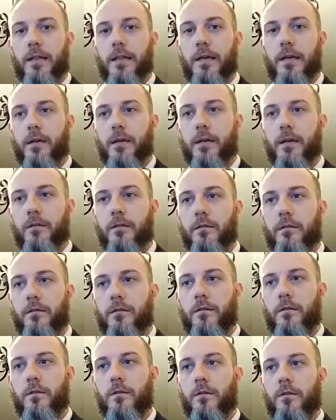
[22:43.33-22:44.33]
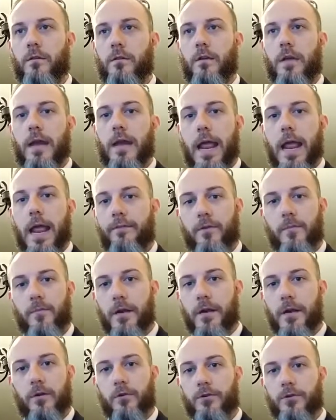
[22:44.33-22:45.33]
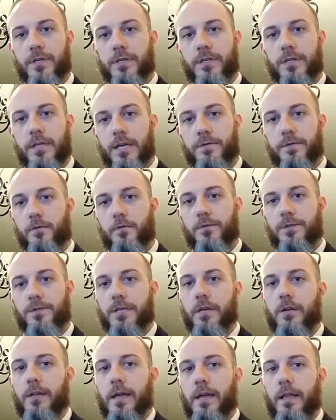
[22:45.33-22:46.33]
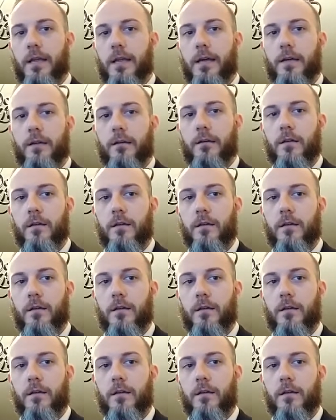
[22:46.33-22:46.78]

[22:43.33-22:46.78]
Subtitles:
Like, everybody who's successful will tell you that. Like,